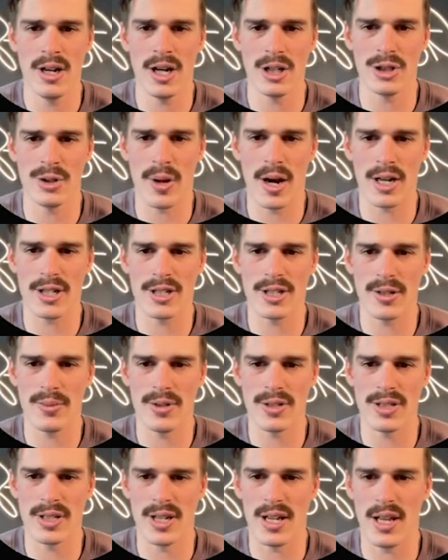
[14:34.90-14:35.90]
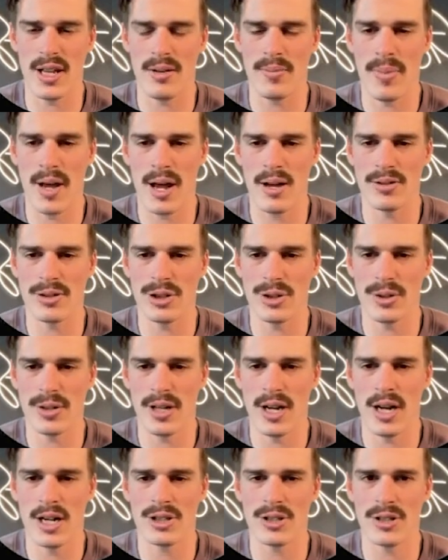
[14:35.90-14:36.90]
A direction was an inbound
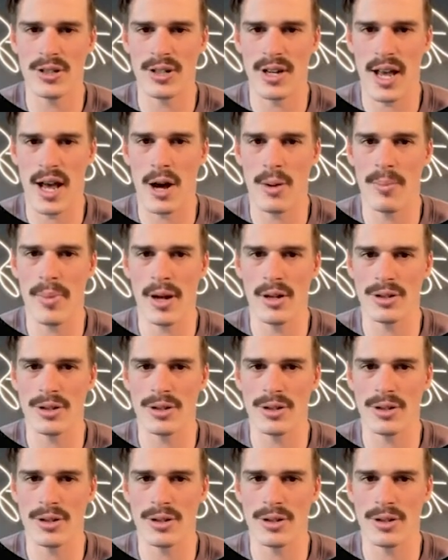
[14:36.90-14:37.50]
triage or an outbound